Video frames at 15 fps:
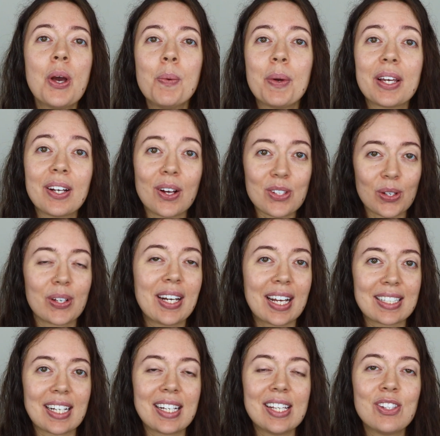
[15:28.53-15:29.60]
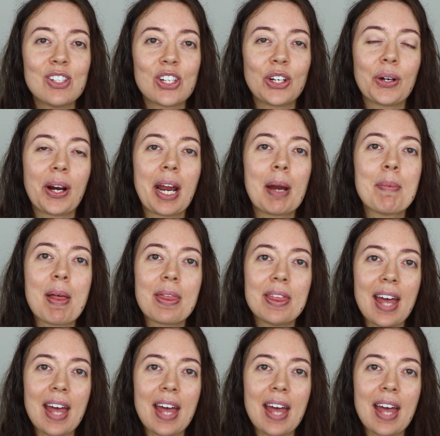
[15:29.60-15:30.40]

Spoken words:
We can also connect on Instagram.